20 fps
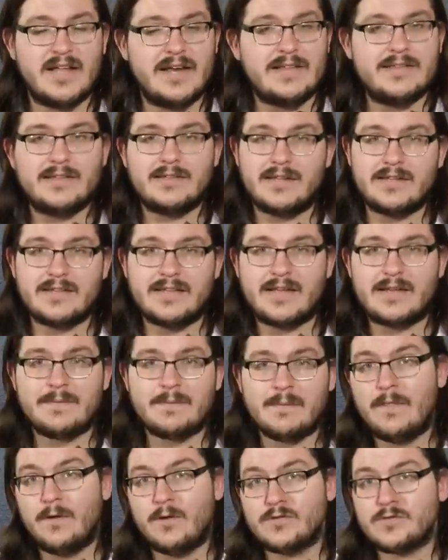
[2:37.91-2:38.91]
anything like
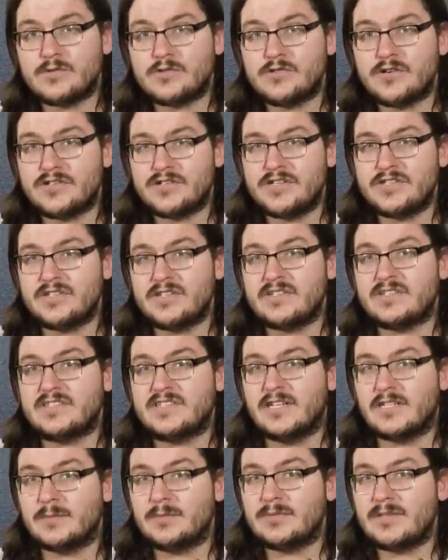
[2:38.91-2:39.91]
that, those restrictions
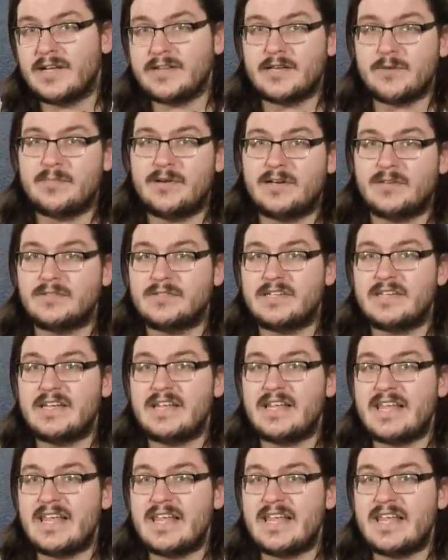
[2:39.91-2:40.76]
still apply their penalty,